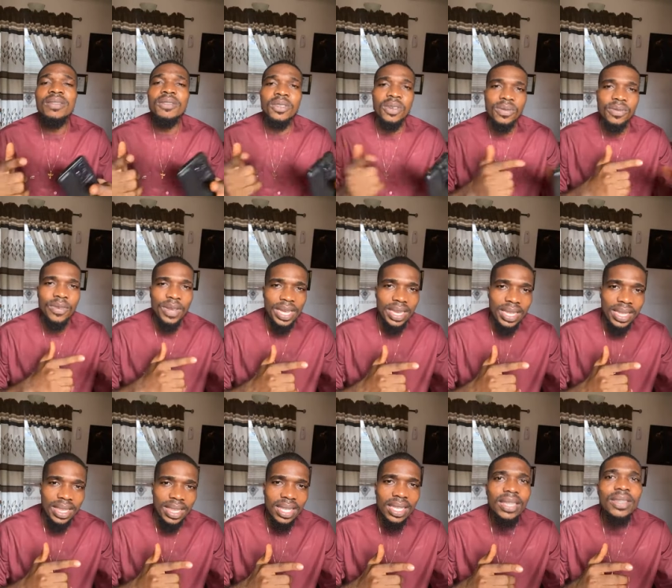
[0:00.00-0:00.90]
if not for
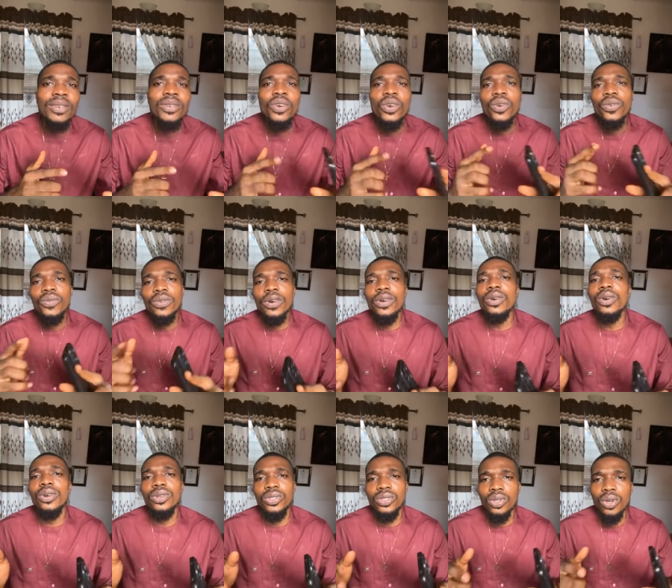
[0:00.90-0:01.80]
anything,
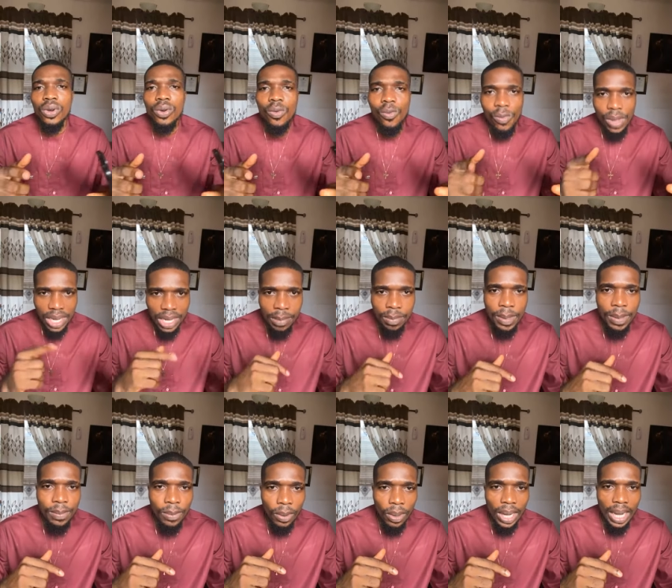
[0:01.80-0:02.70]
Focus on where the
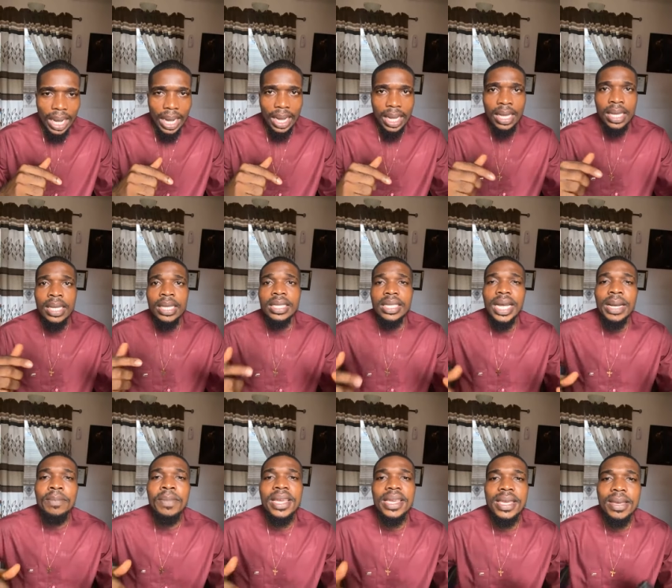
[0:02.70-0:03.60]
people are.
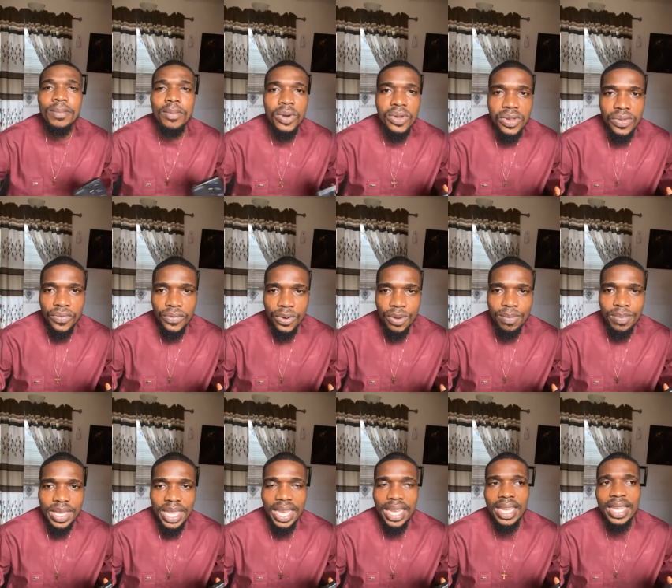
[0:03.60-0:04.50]
Start making money
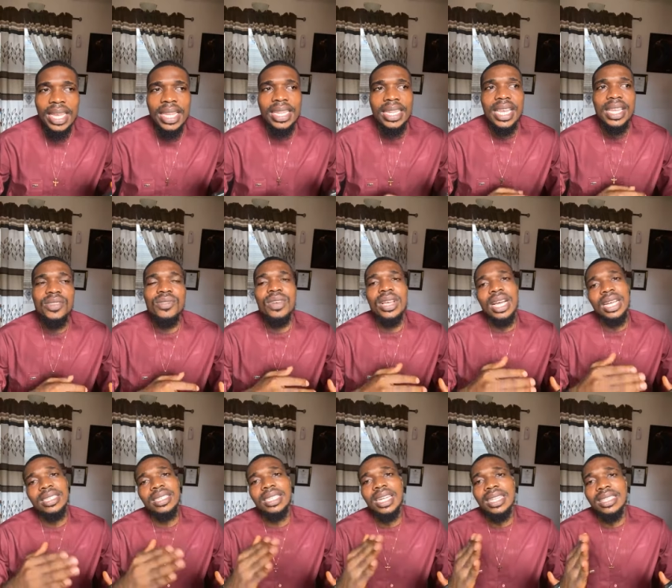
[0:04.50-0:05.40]
from there. Then you
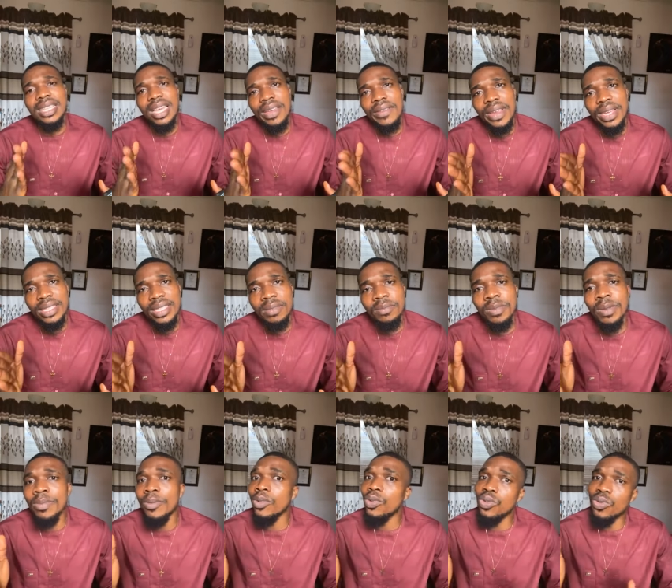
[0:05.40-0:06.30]
can start directing
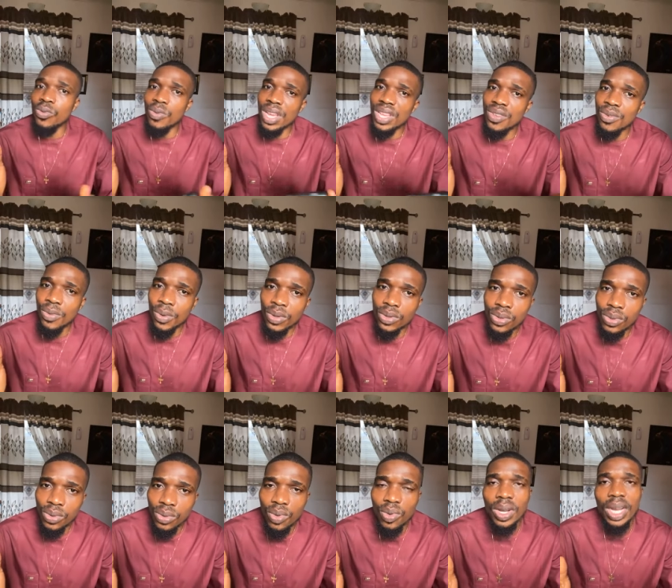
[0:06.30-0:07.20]
people to where you
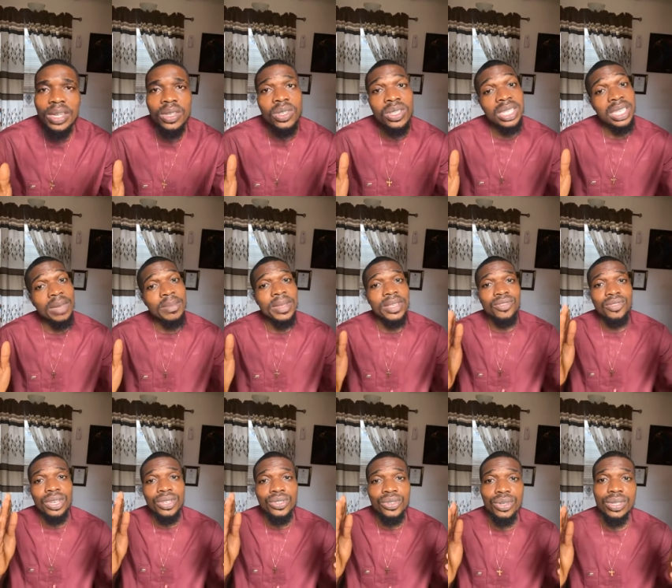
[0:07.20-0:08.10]
want to go. I know slime
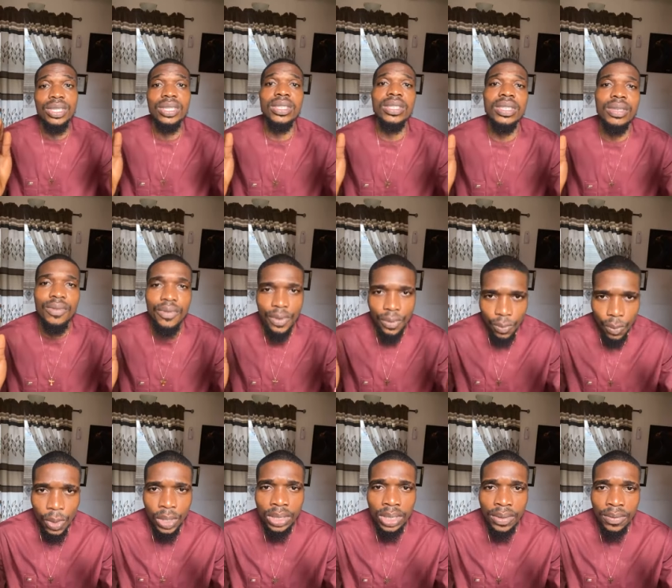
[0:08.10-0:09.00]
extraction is
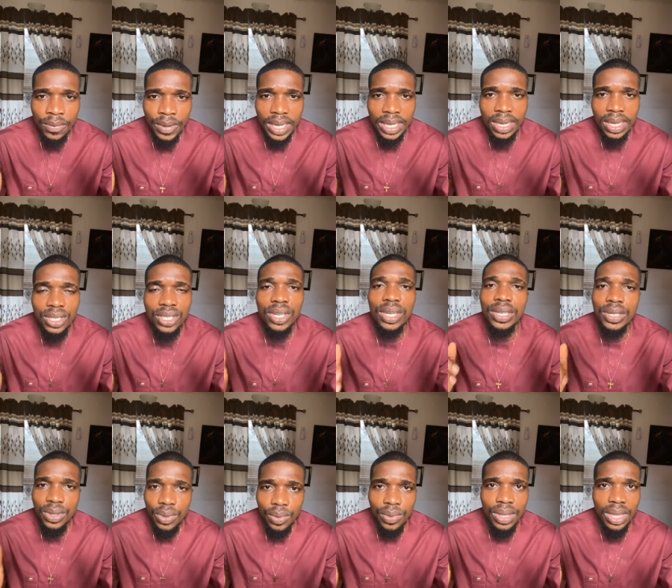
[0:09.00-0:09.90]
rewarding
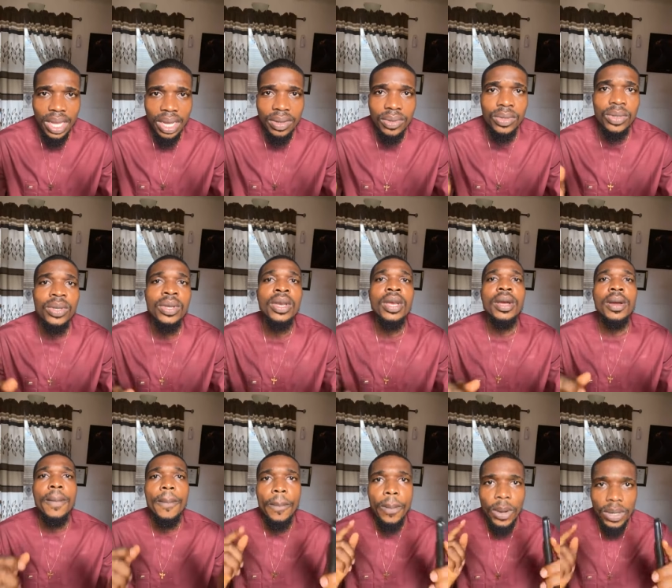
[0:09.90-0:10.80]
financially, no doubt.
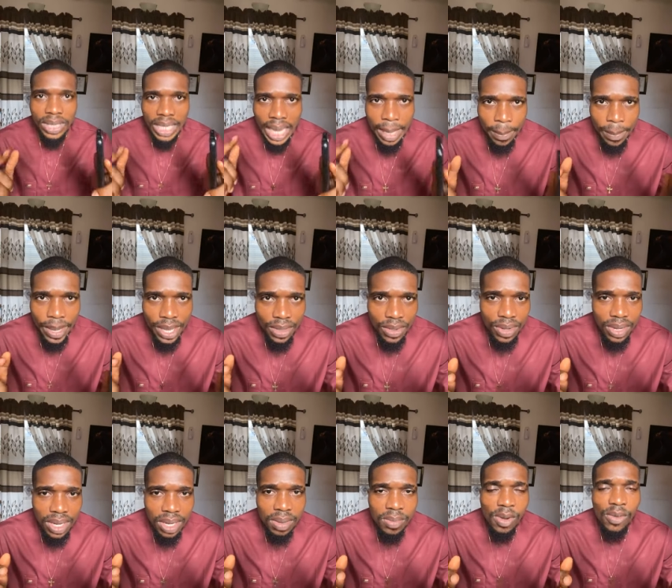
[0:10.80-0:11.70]
But I beg
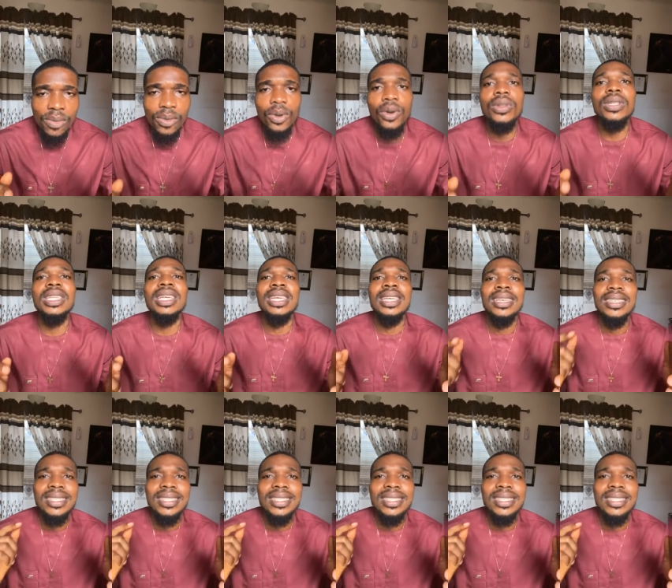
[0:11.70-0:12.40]
you in the name of God,